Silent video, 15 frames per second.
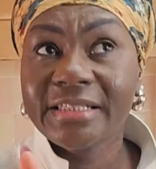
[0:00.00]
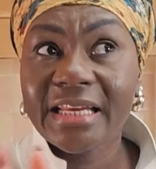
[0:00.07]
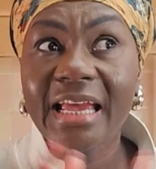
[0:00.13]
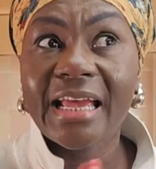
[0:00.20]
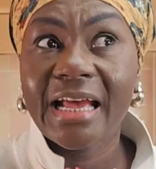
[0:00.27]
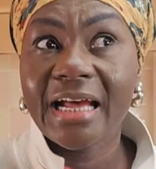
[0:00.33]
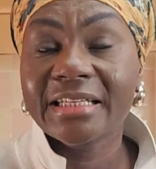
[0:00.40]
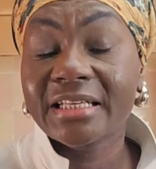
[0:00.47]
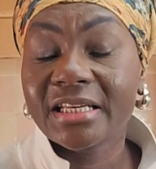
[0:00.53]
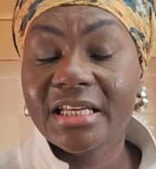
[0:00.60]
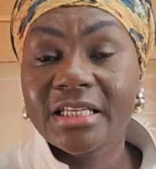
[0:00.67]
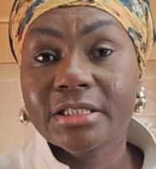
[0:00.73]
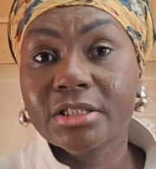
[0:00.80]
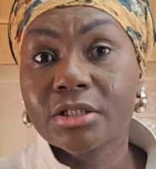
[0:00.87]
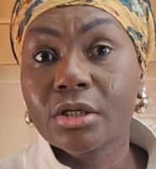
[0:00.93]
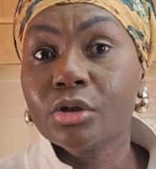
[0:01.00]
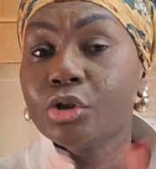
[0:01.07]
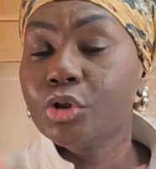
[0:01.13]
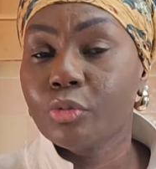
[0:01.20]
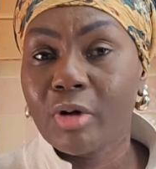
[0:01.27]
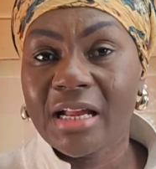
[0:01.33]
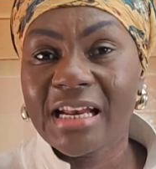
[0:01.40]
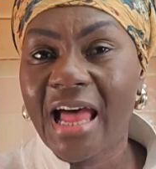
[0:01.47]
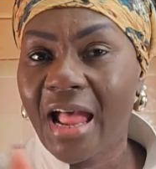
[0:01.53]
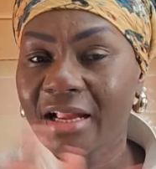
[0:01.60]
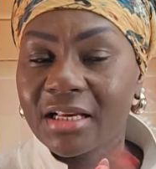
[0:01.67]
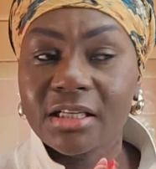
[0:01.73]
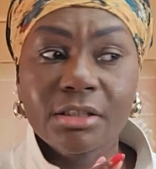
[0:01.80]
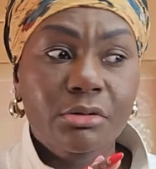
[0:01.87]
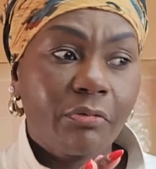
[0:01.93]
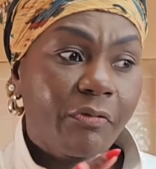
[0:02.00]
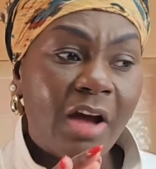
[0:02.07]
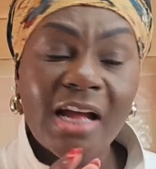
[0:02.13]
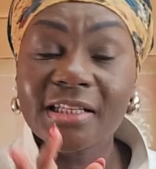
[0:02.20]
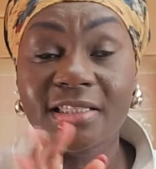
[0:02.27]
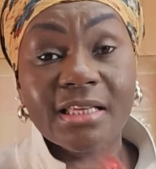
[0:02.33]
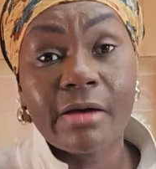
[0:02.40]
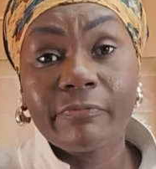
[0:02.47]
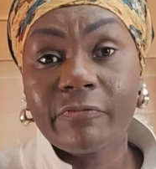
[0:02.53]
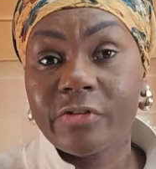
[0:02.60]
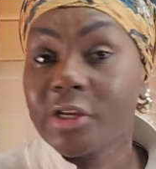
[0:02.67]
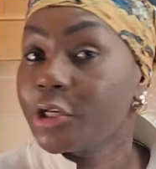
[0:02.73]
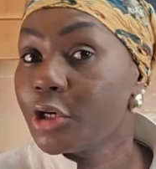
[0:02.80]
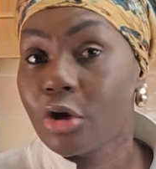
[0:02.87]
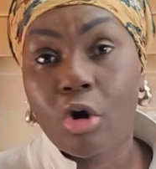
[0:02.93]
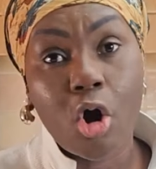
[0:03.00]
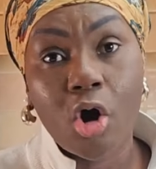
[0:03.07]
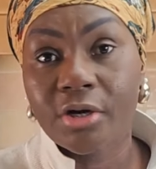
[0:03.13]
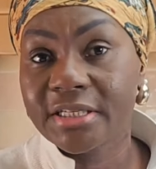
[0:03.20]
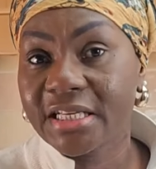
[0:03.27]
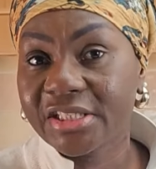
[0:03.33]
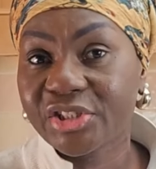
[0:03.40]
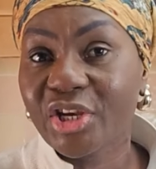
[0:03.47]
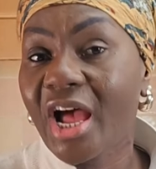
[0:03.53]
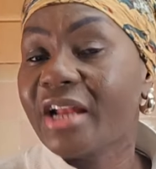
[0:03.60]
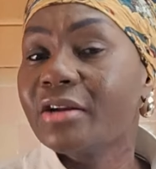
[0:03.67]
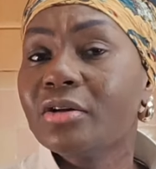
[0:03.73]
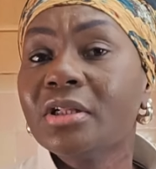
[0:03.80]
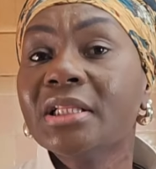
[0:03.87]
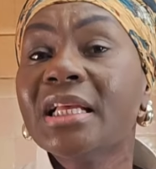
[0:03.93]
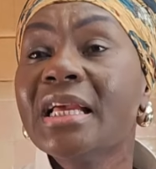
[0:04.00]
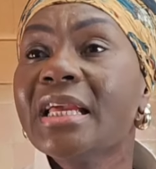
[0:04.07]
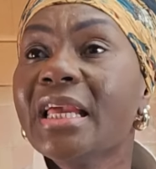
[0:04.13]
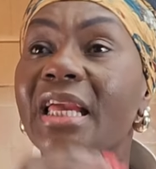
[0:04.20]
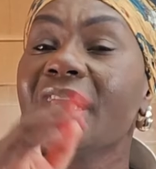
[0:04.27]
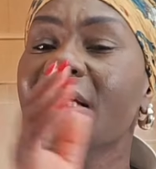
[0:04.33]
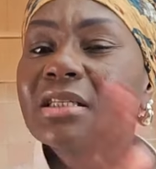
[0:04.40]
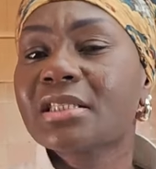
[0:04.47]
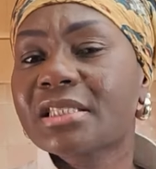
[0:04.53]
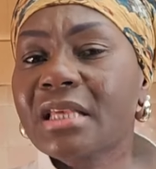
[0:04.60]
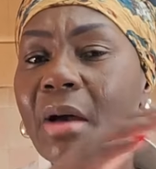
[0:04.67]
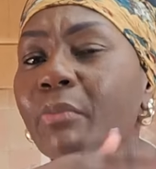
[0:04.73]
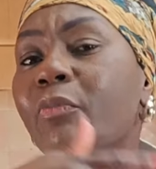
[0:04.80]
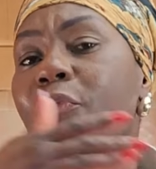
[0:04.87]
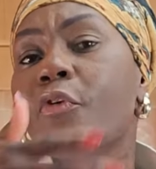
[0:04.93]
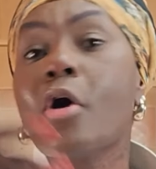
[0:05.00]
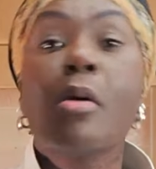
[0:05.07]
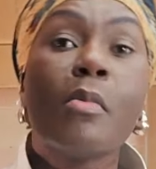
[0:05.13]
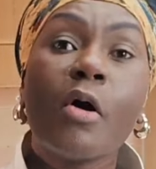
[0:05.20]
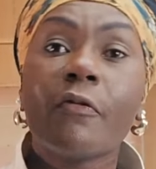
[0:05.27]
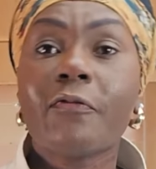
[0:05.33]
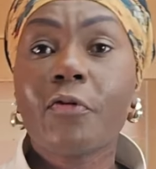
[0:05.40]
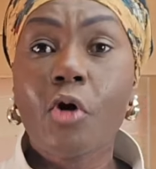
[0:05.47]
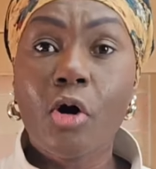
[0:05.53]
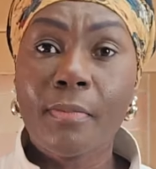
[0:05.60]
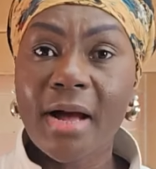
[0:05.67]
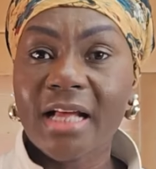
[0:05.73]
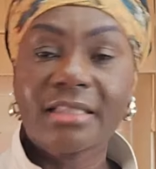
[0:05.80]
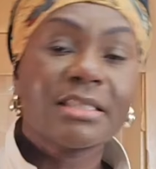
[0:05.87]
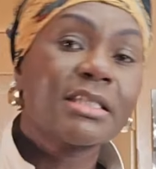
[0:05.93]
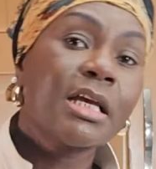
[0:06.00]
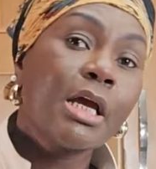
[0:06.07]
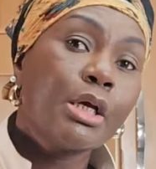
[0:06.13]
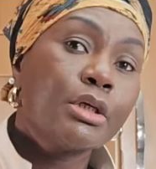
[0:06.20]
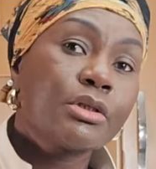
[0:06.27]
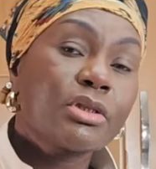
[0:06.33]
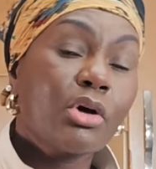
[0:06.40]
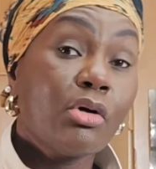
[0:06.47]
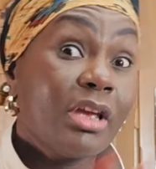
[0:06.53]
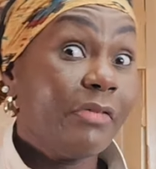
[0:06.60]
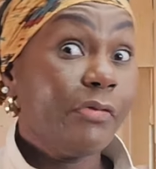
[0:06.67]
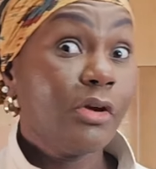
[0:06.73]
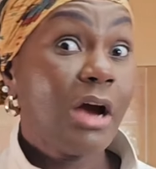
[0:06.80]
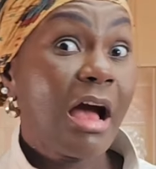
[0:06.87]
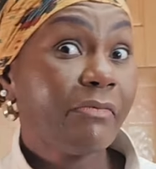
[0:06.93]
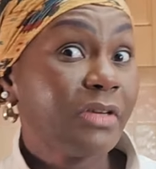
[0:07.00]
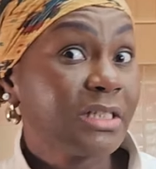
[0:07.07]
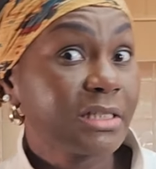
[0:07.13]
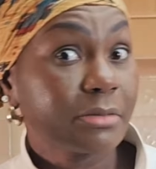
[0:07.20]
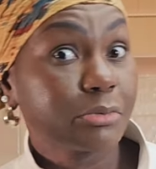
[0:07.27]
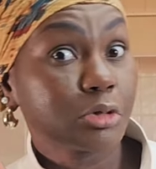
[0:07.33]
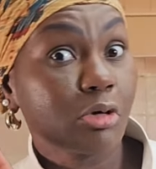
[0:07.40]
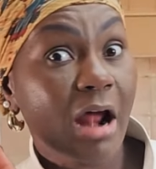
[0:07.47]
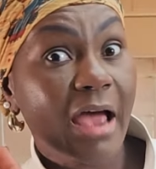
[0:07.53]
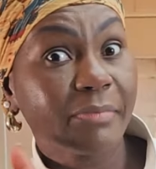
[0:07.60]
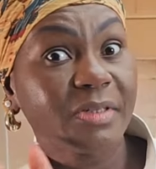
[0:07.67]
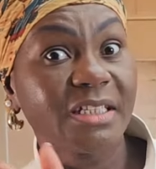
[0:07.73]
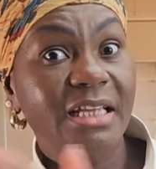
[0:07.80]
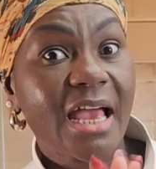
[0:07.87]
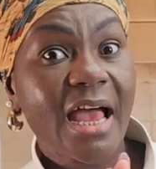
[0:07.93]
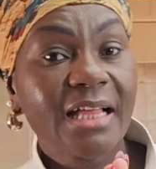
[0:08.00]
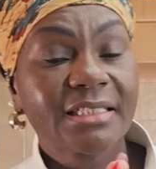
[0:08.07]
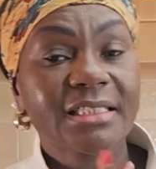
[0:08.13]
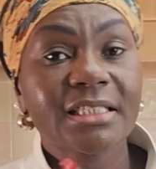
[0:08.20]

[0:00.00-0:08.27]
day at least you are likely to find some video on the channel in some form of format. So if you haven't subscribed yet,